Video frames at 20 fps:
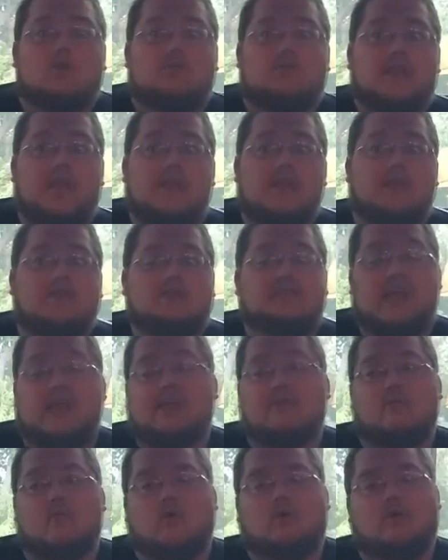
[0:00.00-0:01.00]
Thanos and
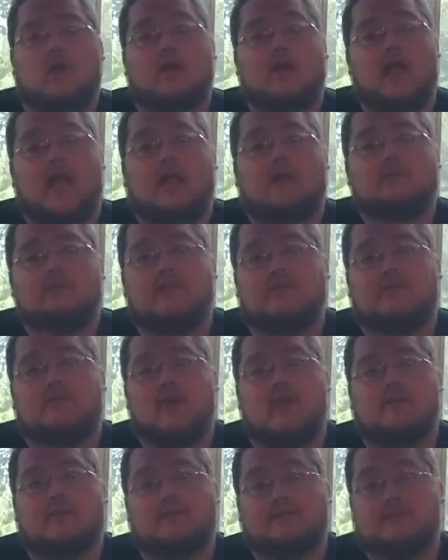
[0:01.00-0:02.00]
Adam Warlock actually have a
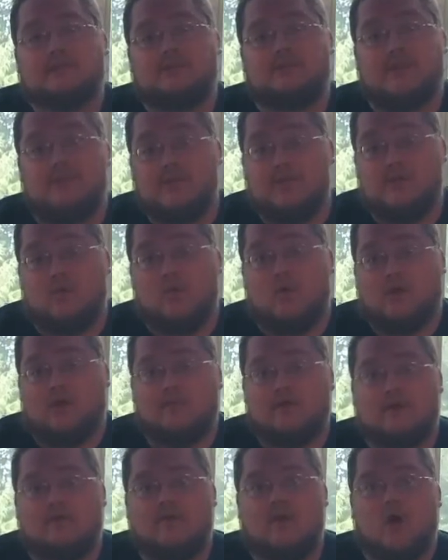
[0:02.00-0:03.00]
conversation with the One
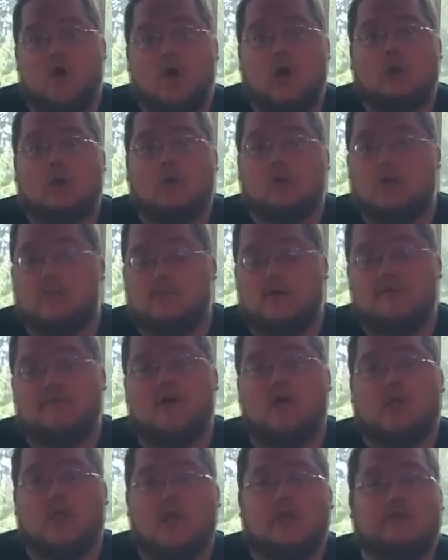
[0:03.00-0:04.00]
Above All, or Above
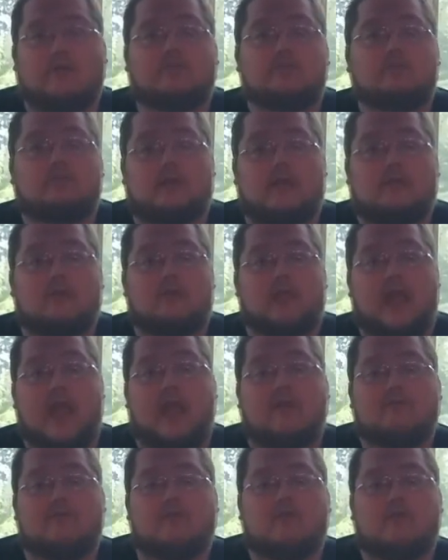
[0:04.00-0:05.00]
All Others, what
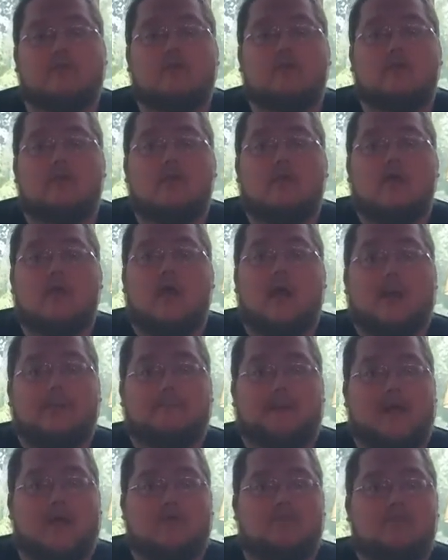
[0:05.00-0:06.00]
have you,
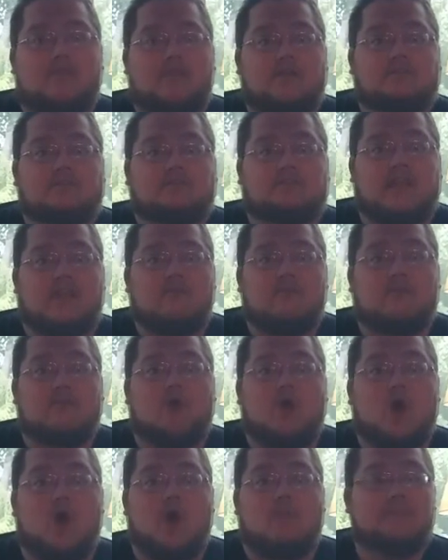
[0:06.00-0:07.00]
about Thanos' time with
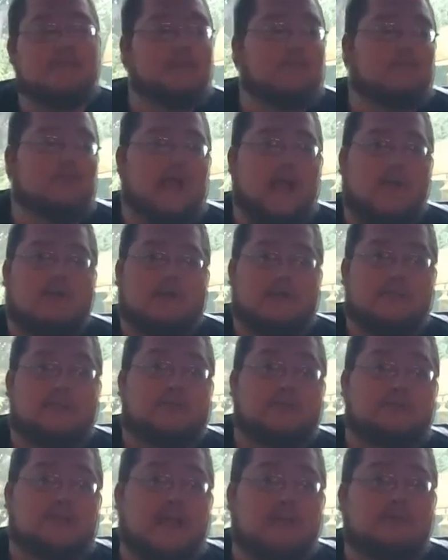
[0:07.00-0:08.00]
omni-reality
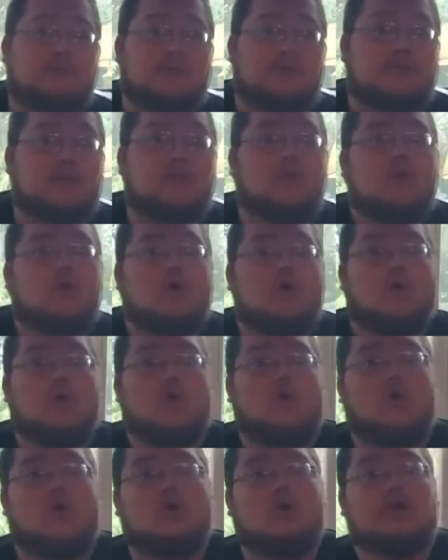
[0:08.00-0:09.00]
perception,
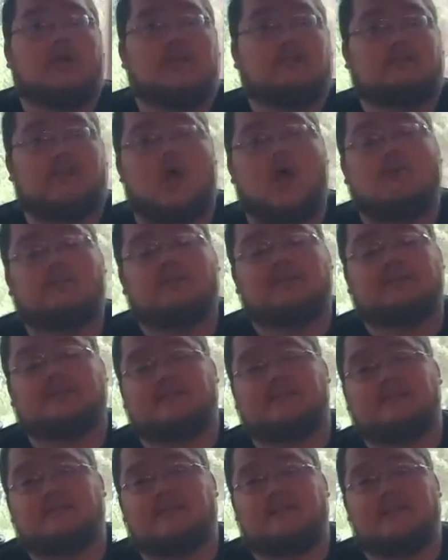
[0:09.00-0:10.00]
or his
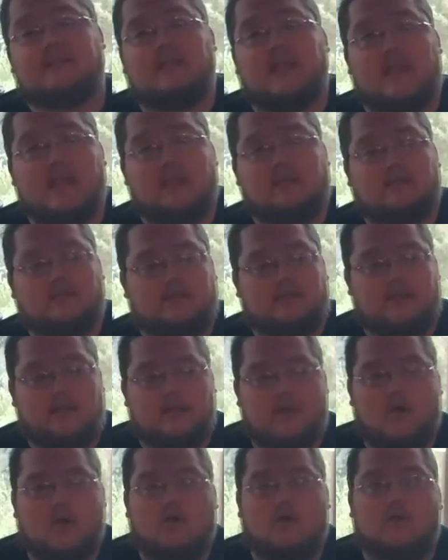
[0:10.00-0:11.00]
omniscience that he gained in
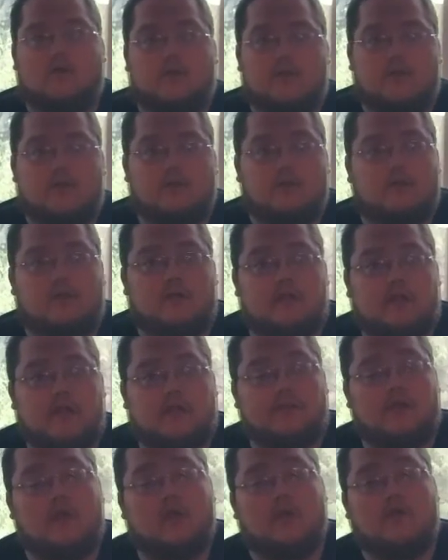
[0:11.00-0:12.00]
when he
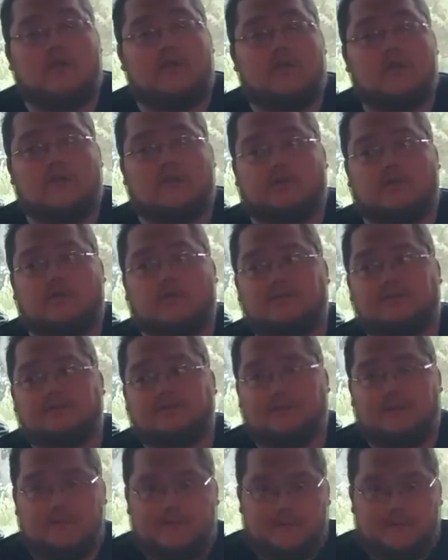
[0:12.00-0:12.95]
got the Heart of the Universe.